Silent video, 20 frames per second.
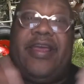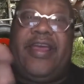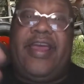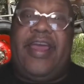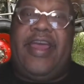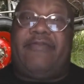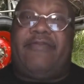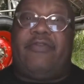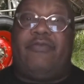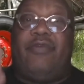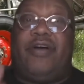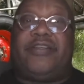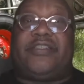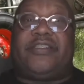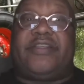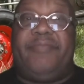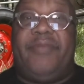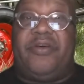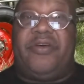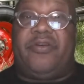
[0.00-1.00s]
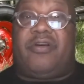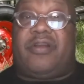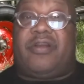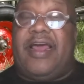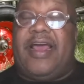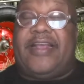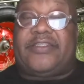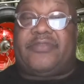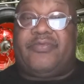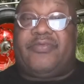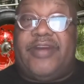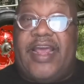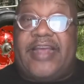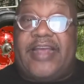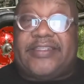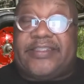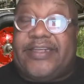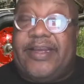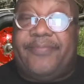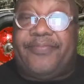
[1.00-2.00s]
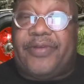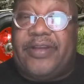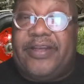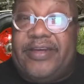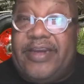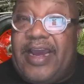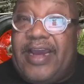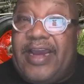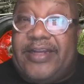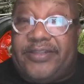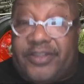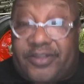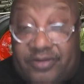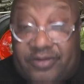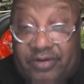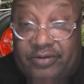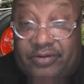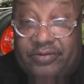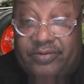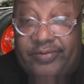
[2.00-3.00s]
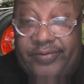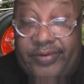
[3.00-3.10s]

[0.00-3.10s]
everyone's the middle class, when that's simply not true.